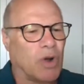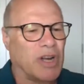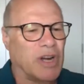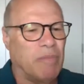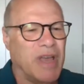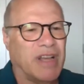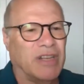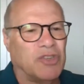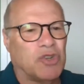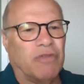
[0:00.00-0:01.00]
going to be
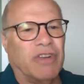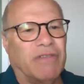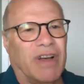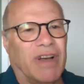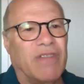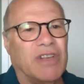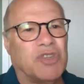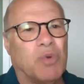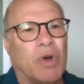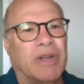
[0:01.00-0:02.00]
conservative on
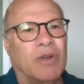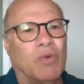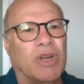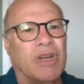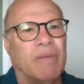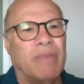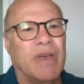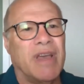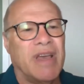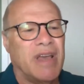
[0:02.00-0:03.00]
this one, and we're going to
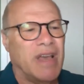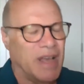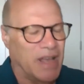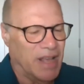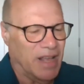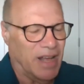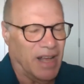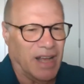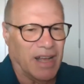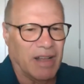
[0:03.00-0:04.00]
be
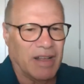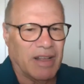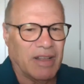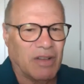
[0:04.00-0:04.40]
uh,